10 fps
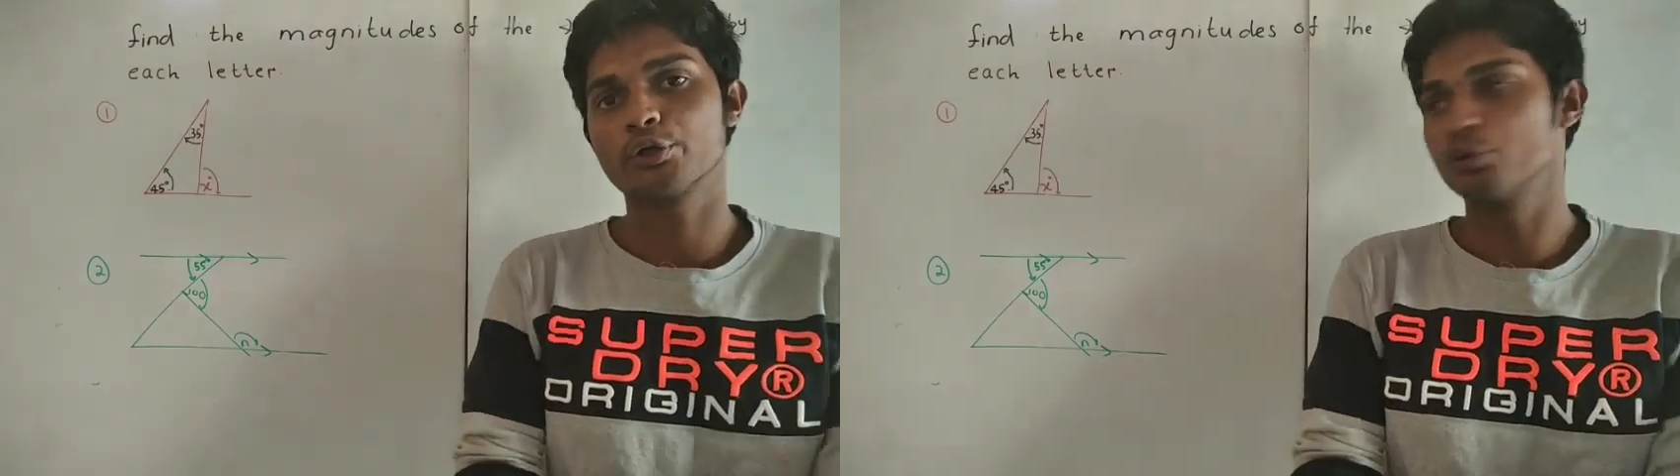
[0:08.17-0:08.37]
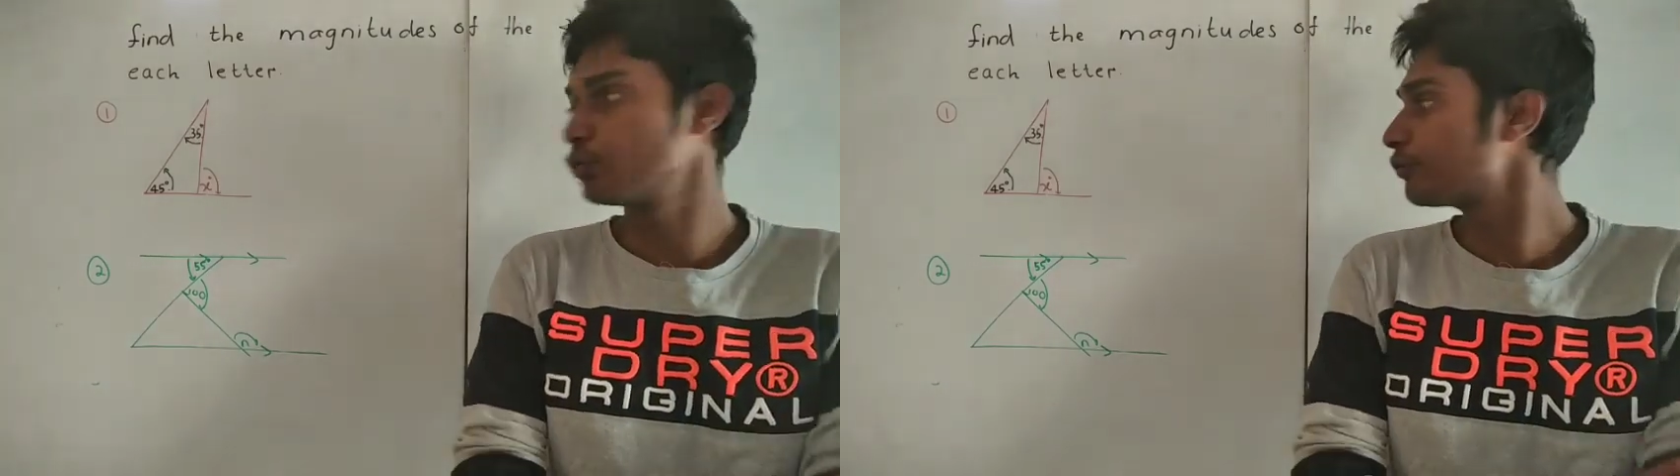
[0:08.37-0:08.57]

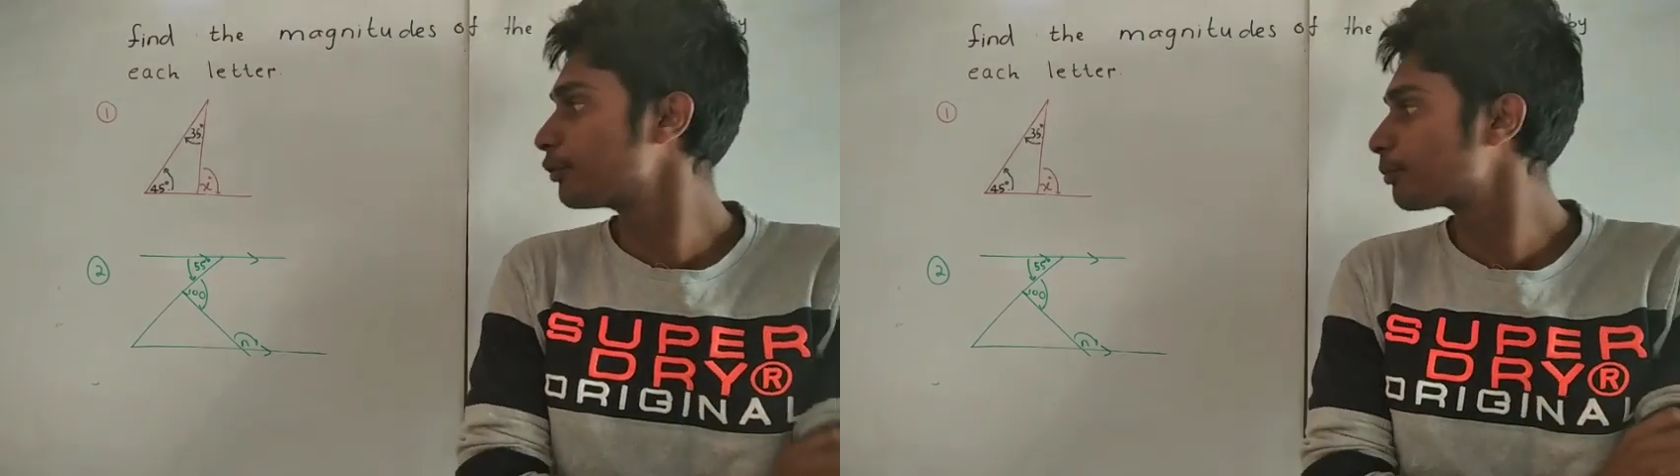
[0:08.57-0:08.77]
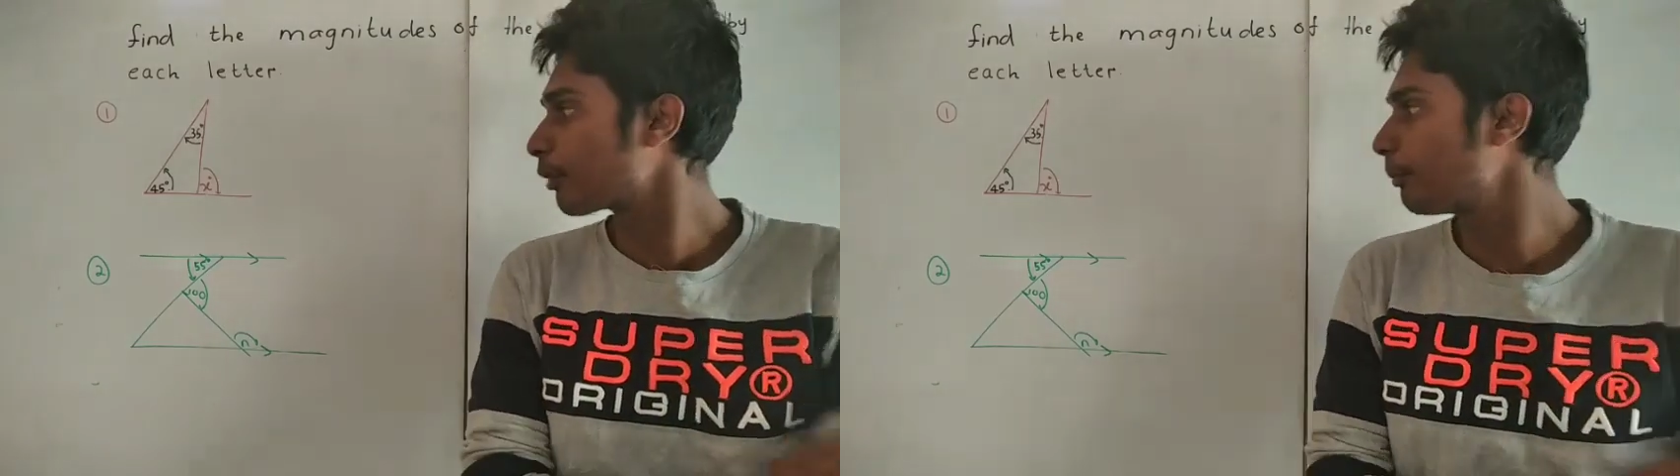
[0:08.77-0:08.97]
to do
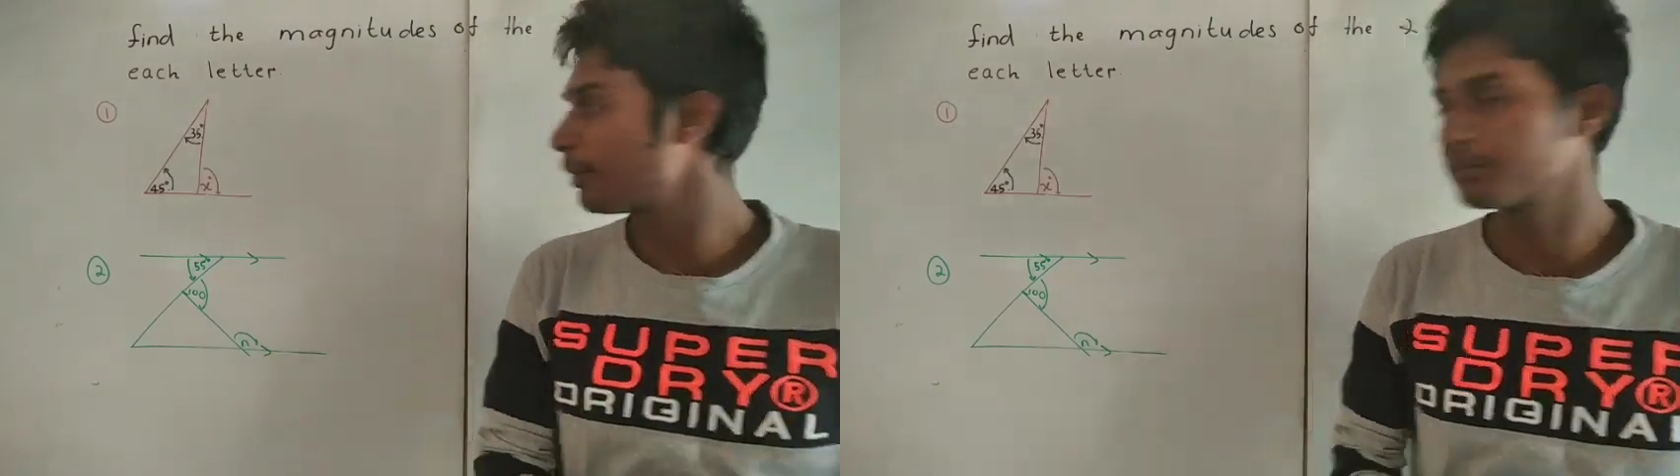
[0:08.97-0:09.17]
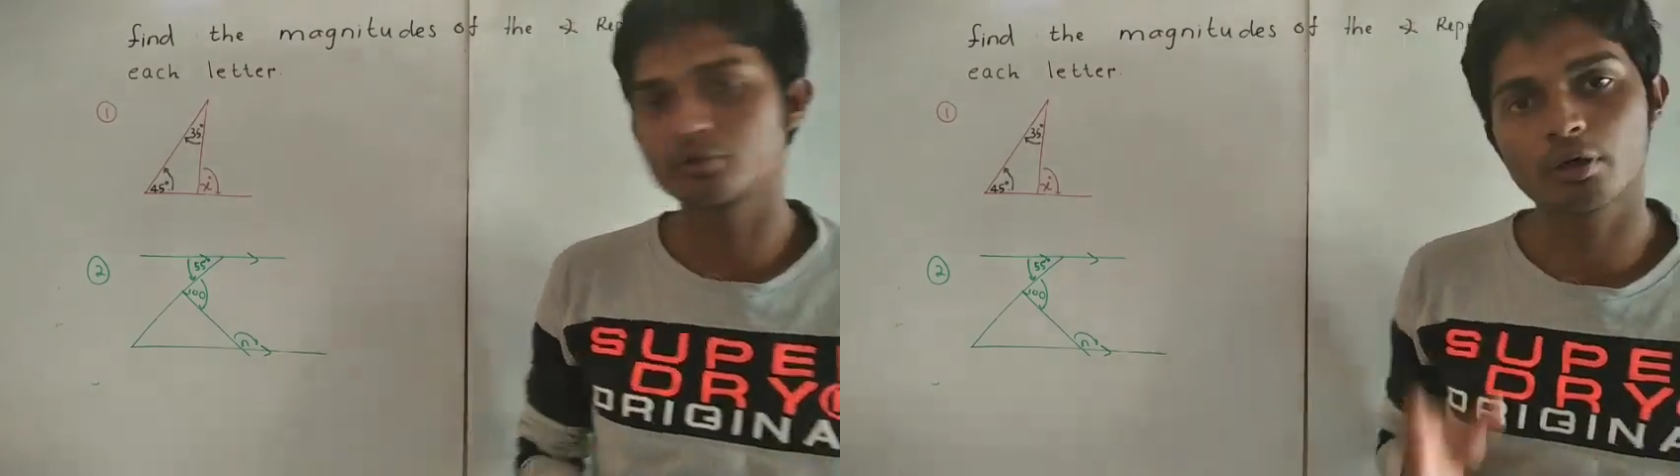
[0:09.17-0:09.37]
few
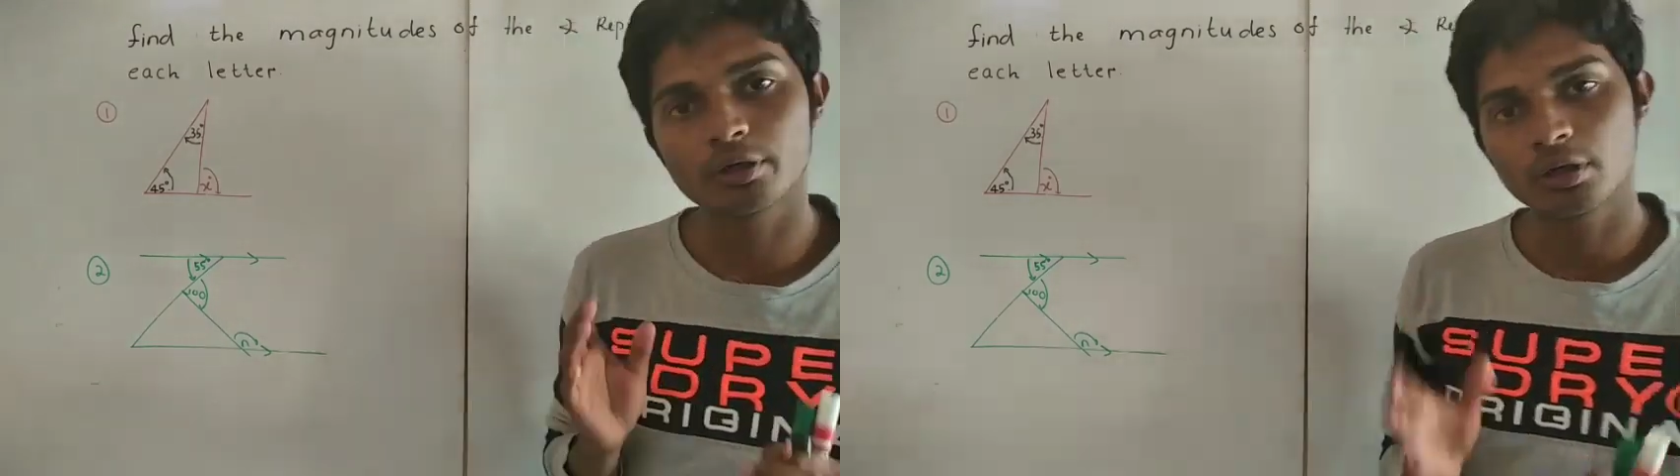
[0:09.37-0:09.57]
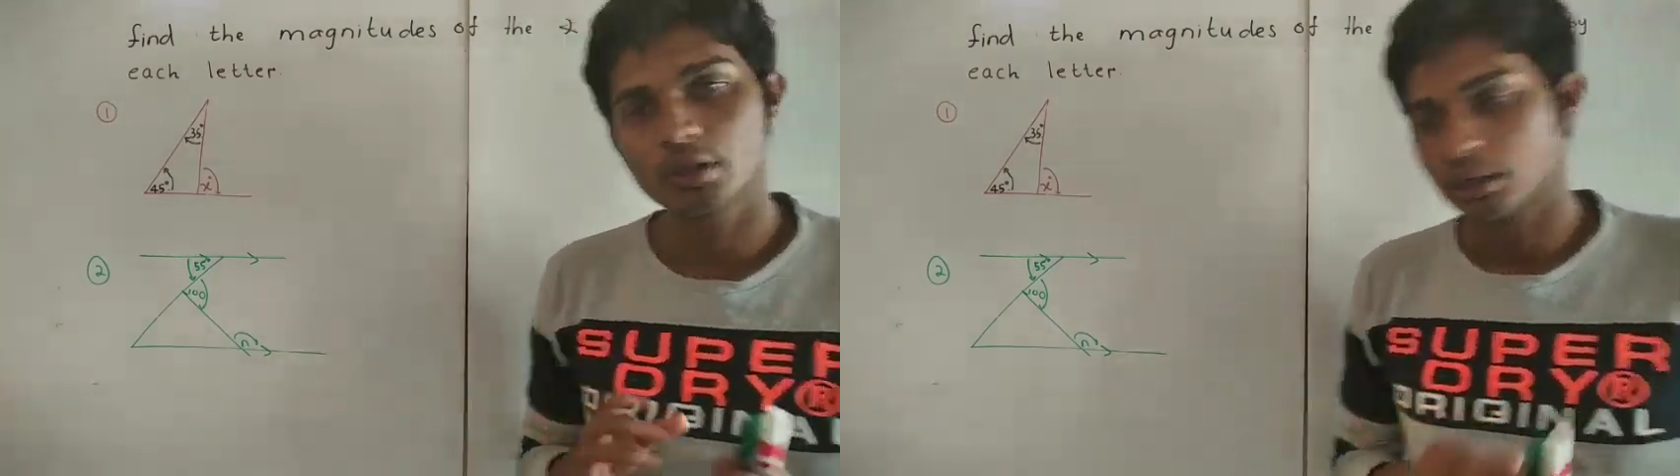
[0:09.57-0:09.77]
problems on